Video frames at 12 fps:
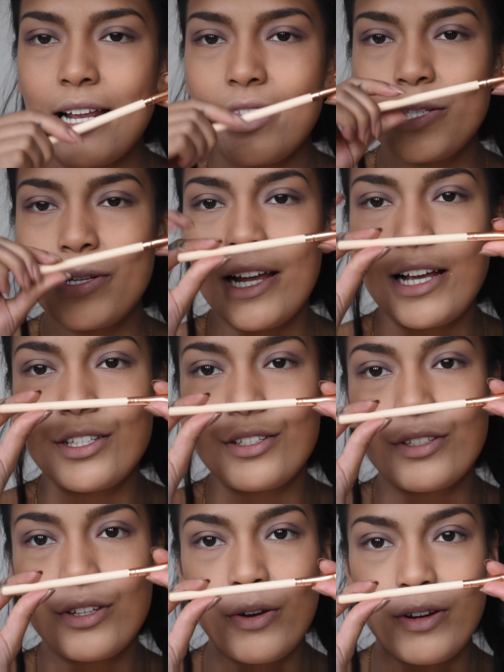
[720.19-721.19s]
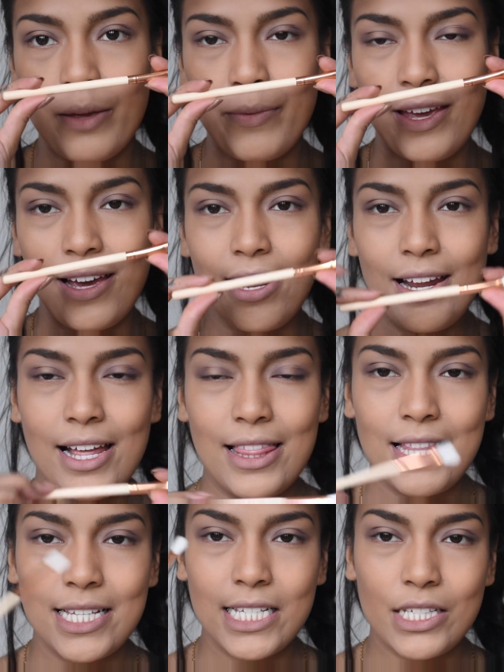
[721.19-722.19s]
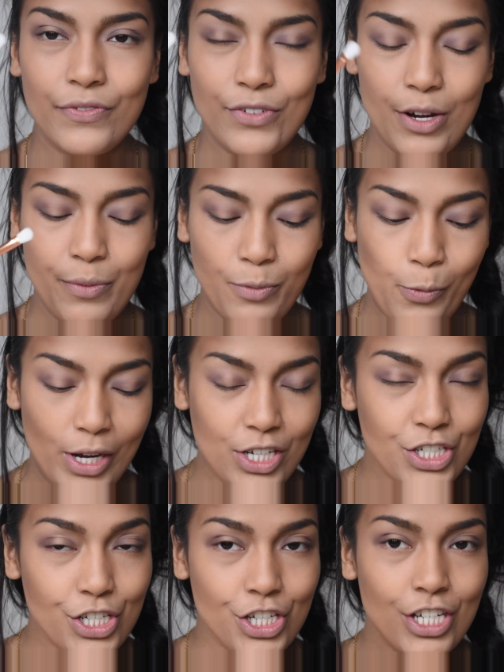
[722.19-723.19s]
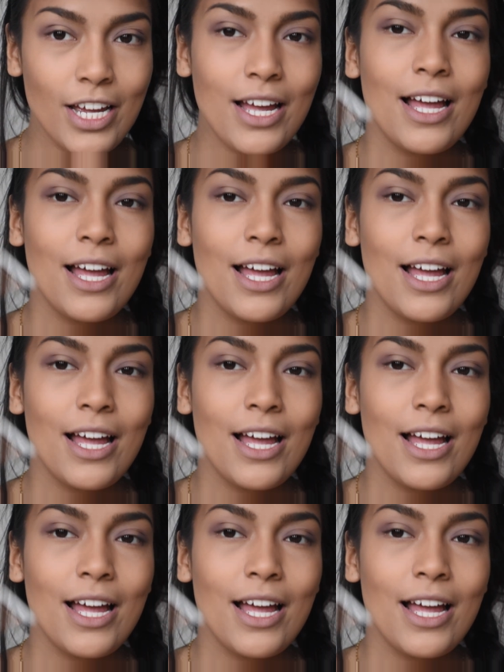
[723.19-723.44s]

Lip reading: and this one has no name again, and this is from Wish.